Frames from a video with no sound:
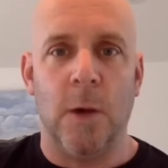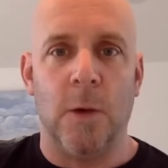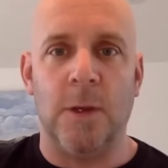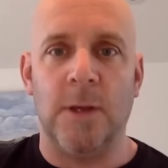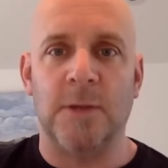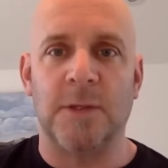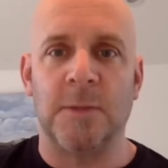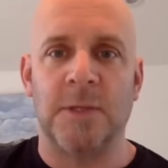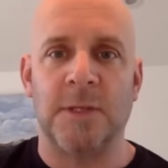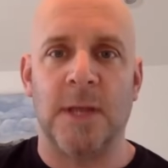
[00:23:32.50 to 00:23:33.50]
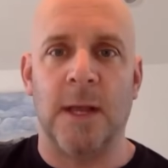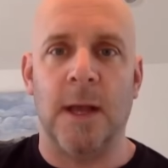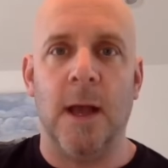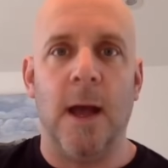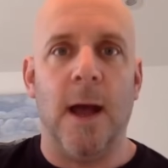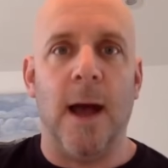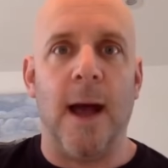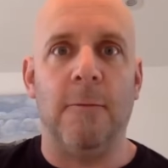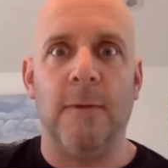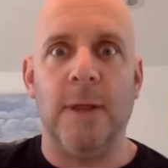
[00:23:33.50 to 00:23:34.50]
Or do you hear someone saying,
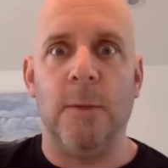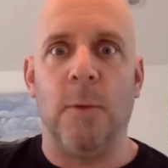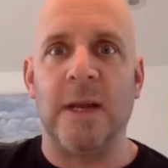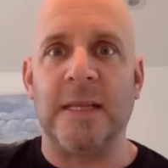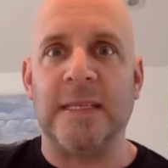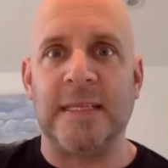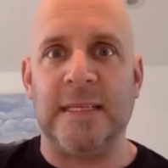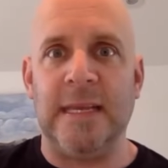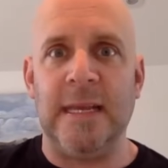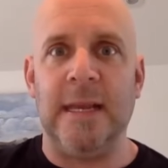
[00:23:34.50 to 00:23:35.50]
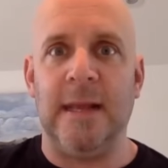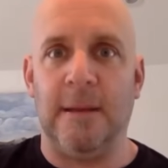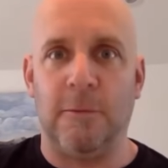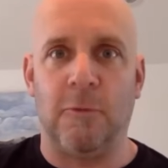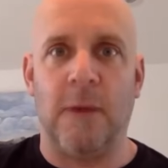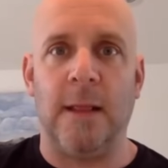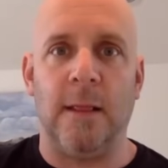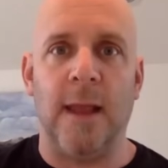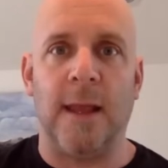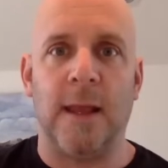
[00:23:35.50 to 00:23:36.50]
I really want to see great
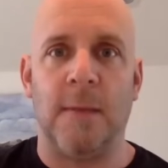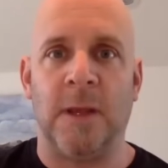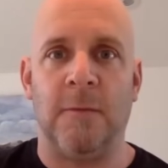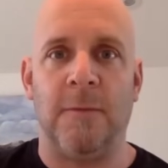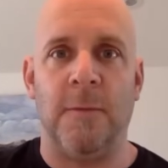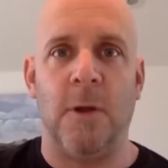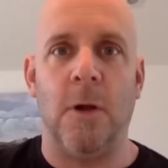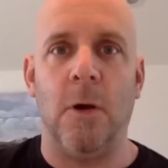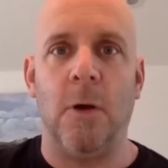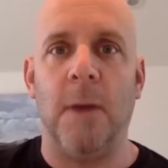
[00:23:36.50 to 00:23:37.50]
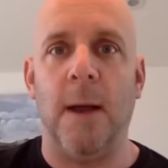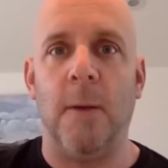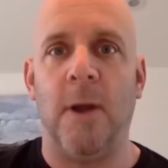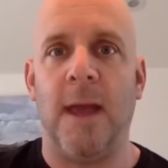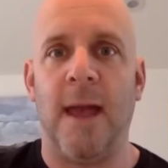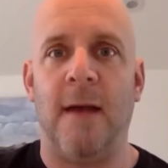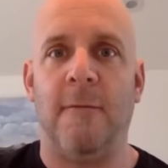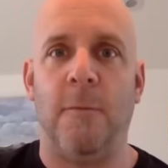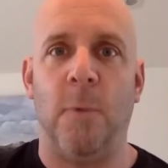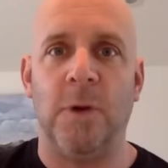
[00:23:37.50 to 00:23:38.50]
light coming in from the home. I want to have
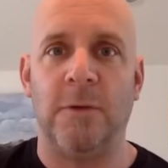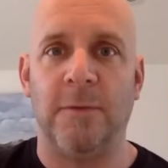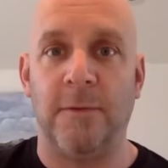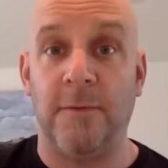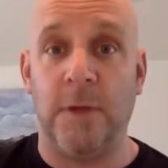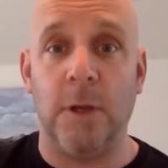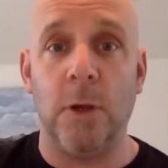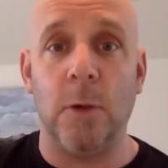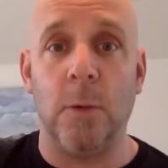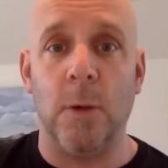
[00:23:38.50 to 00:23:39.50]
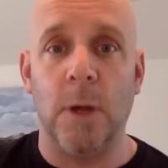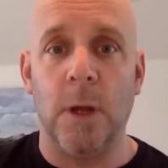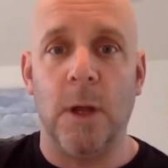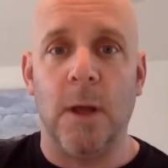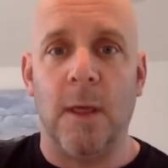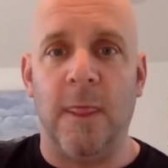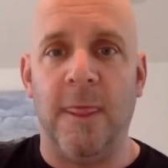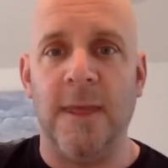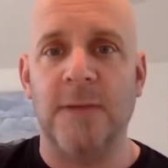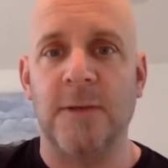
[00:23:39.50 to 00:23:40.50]
a wonderful view.
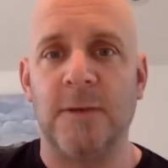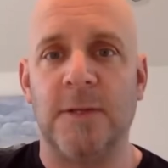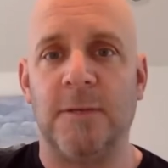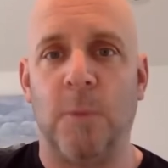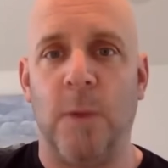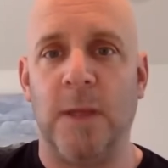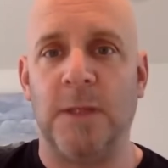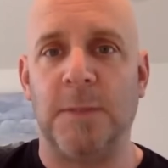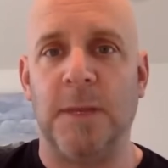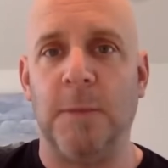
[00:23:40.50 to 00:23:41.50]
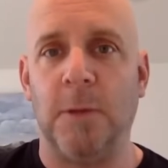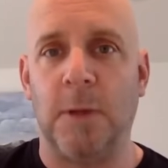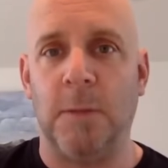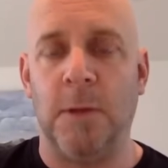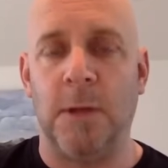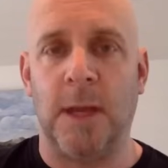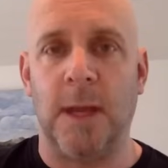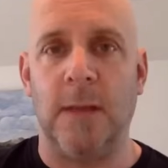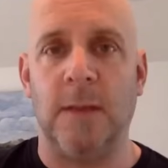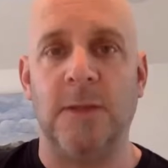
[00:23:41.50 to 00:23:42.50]
These are different ways people
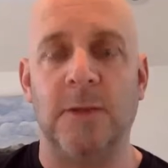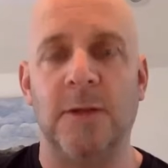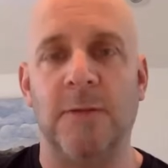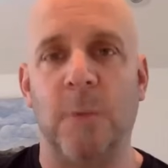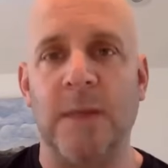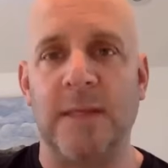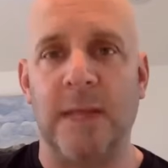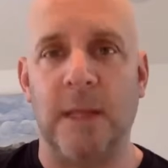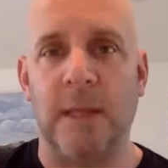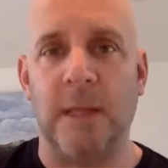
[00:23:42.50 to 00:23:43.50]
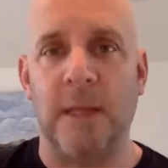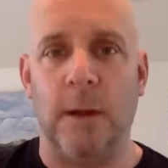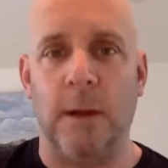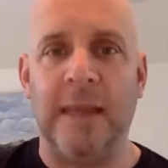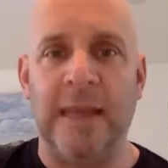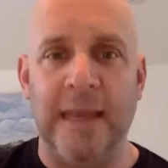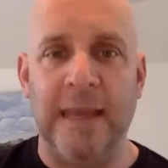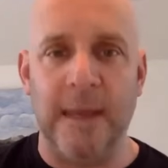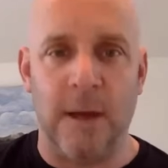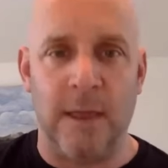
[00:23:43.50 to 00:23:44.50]
communicate. These are different ways they learn.
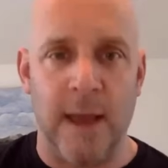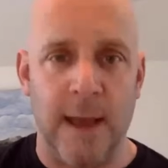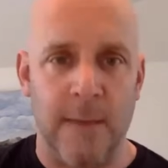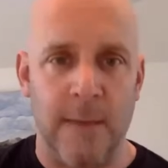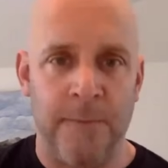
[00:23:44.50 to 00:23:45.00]
Key in on that.